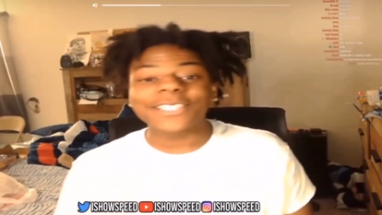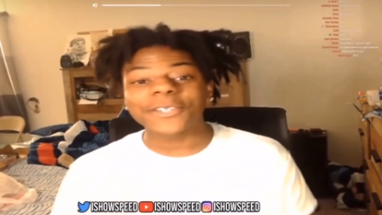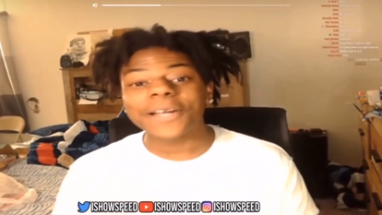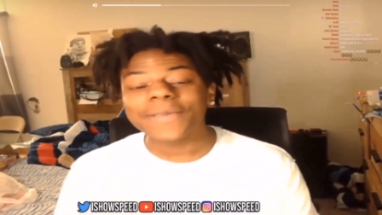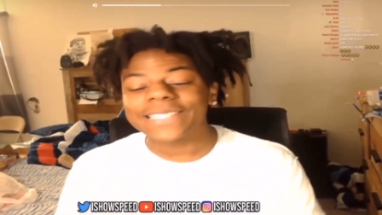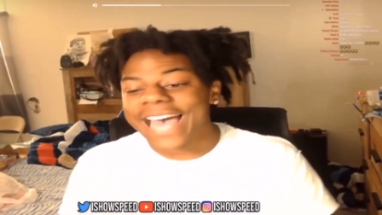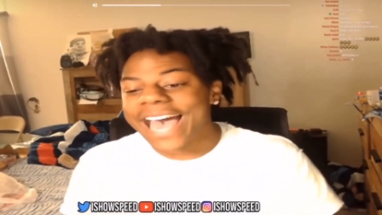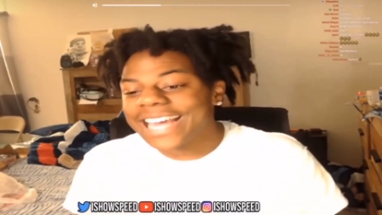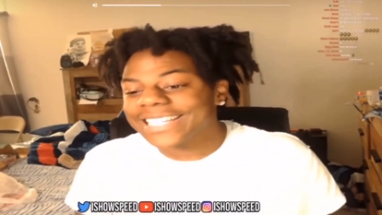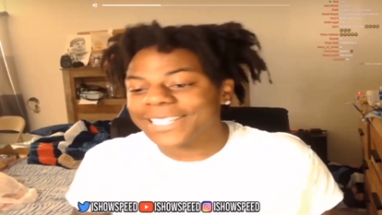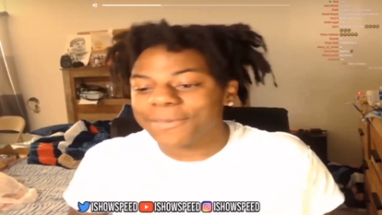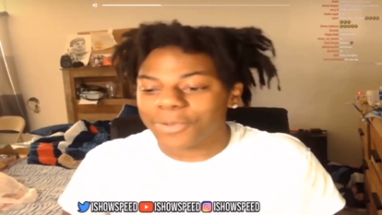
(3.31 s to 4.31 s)
Dream is
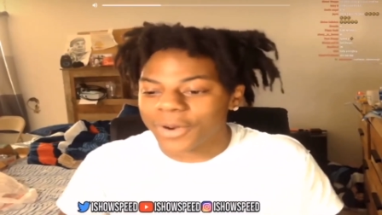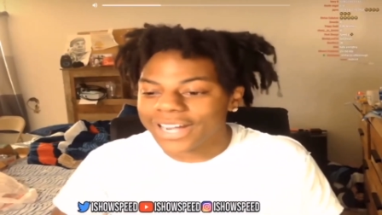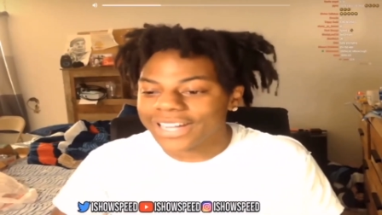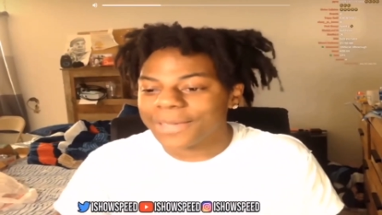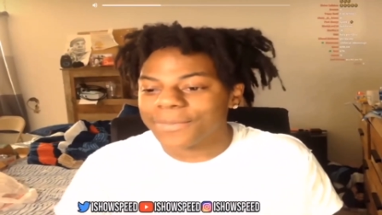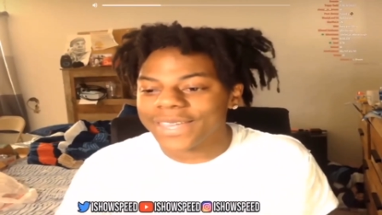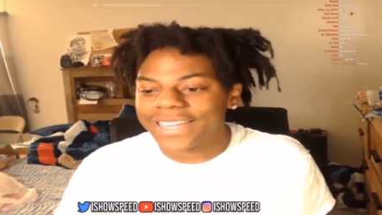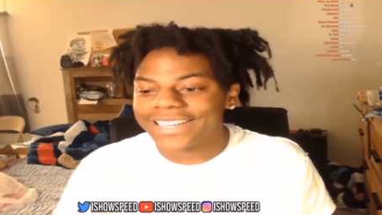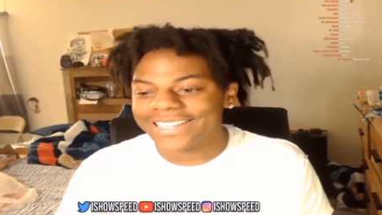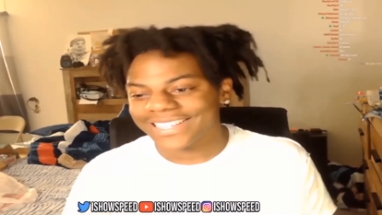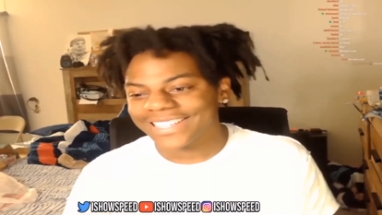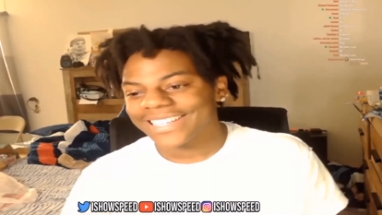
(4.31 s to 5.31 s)
actually pregnant,
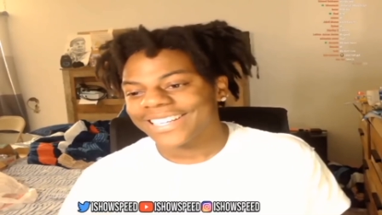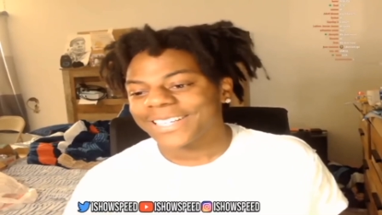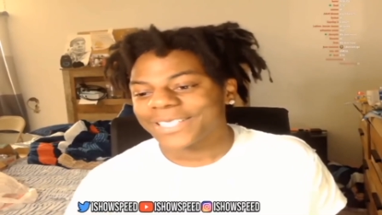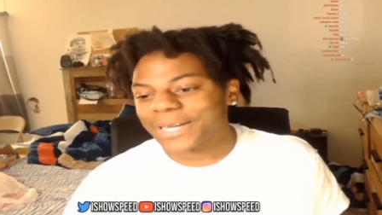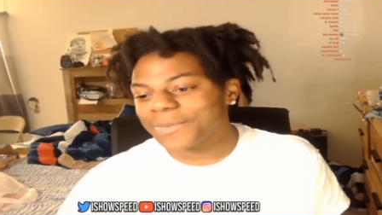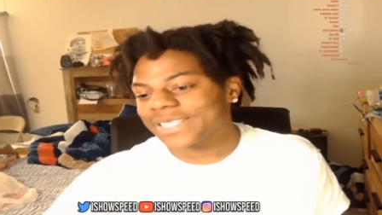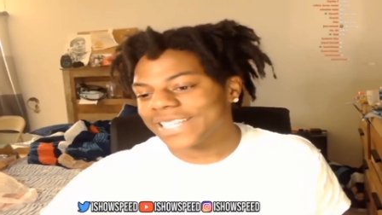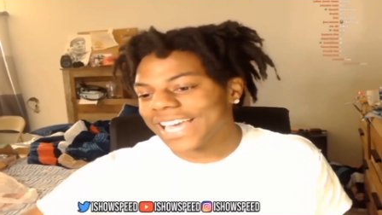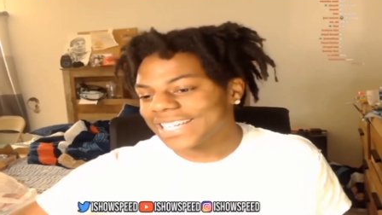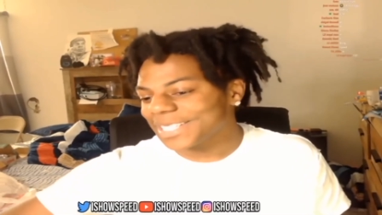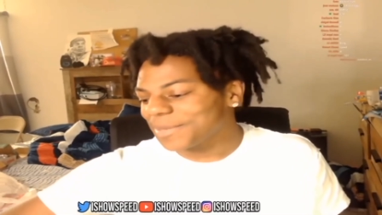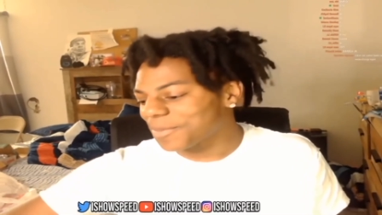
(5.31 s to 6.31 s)
man. Dream is
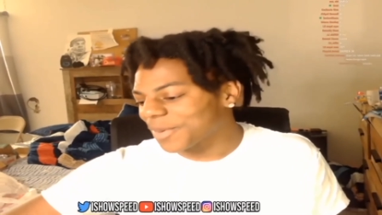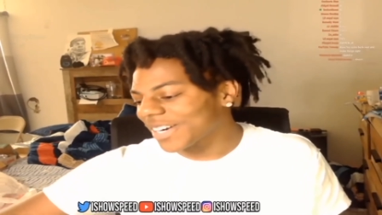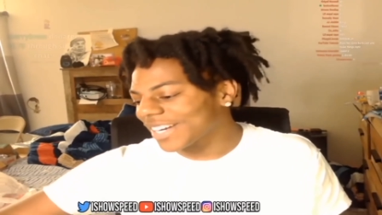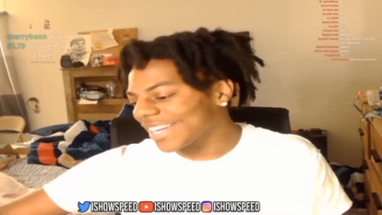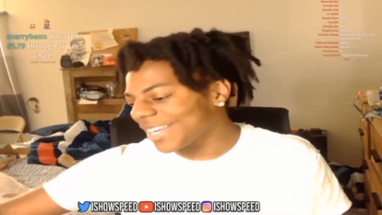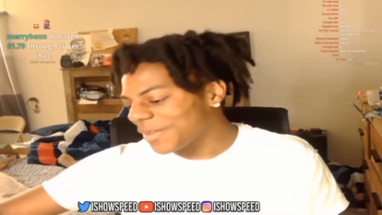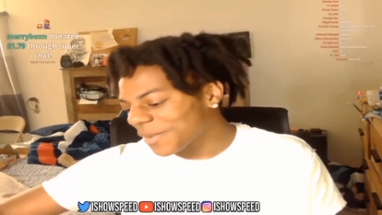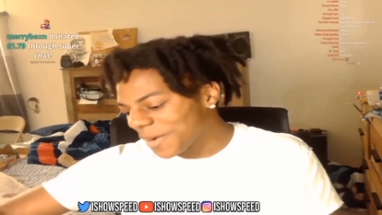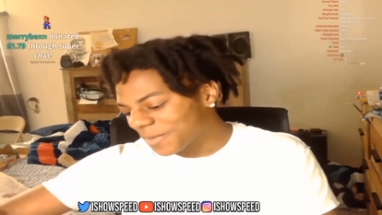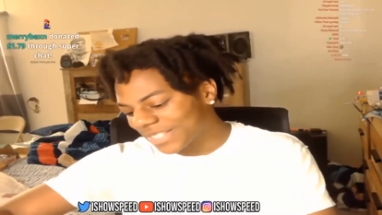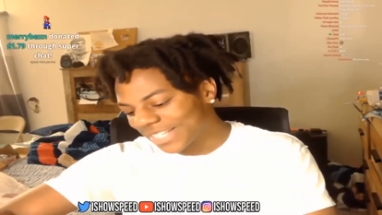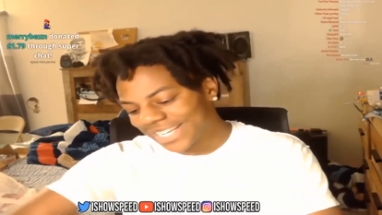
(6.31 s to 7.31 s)
actually pregnant. You know what
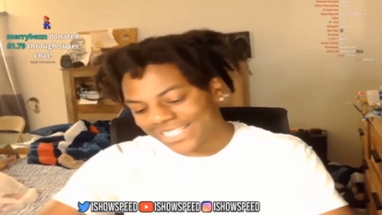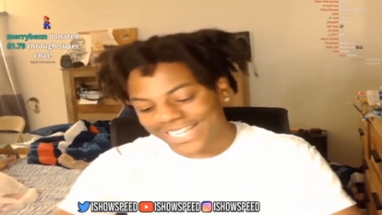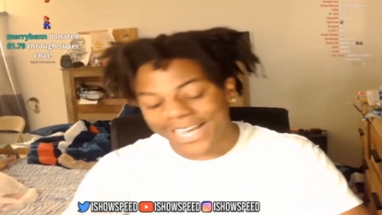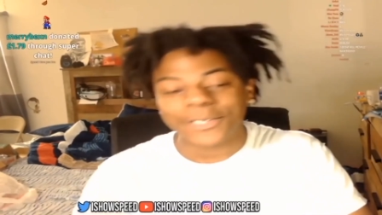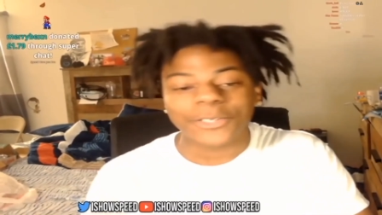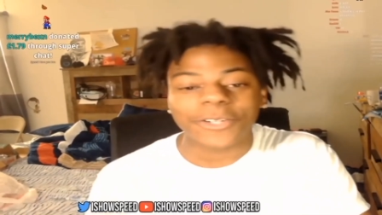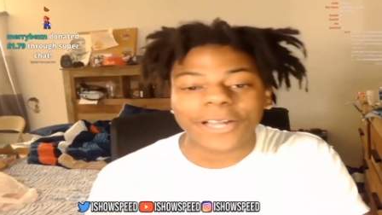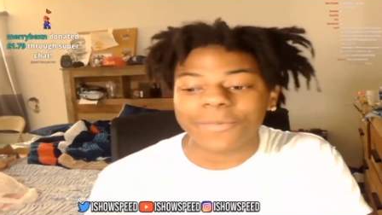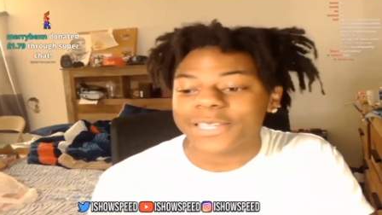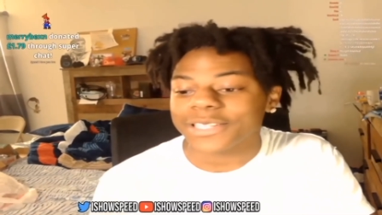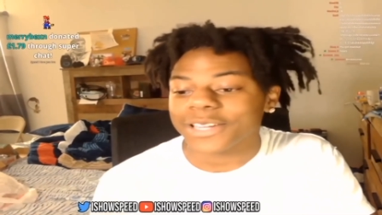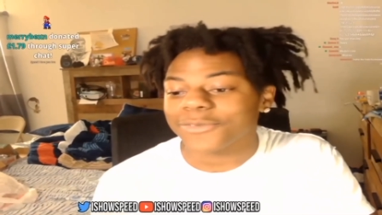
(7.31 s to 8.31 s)
I'm saying, chat?
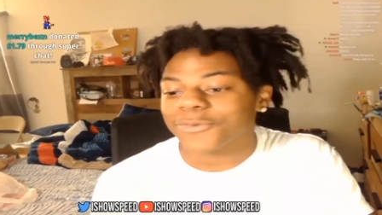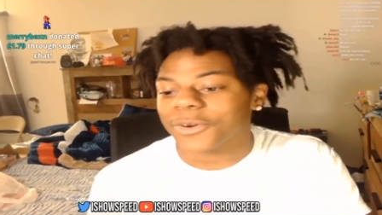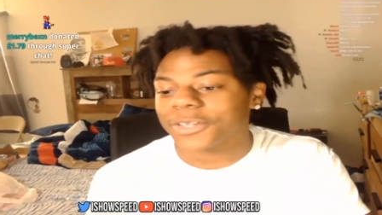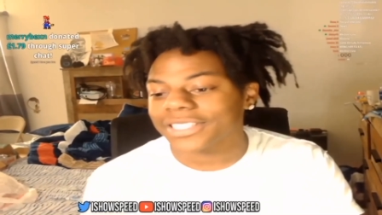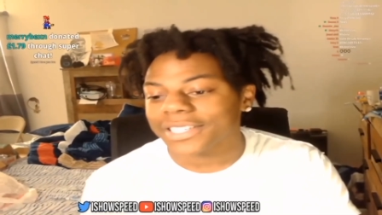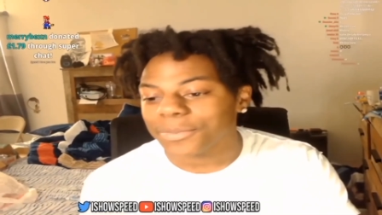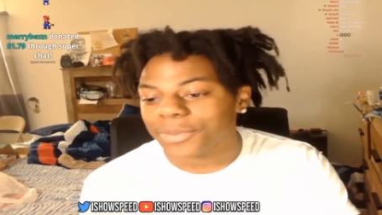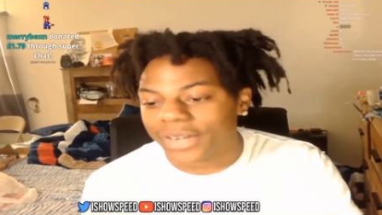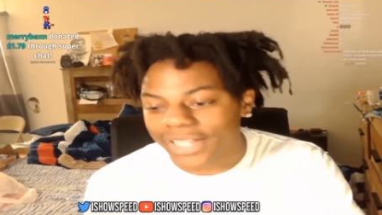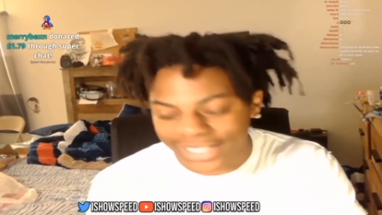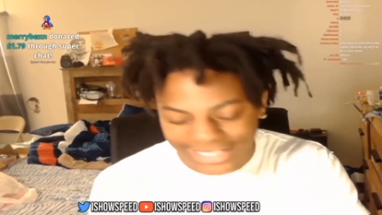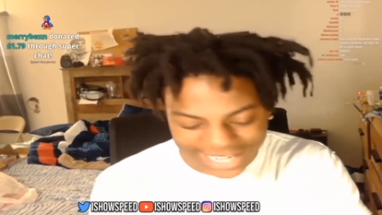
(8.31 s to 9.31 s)
Dream is unfortunately
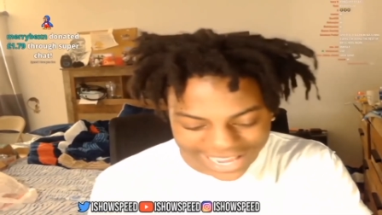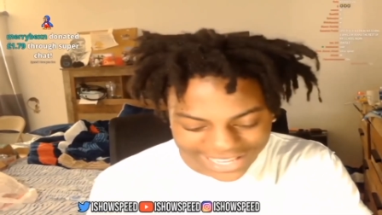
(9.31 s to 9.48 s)
pregnant, chat.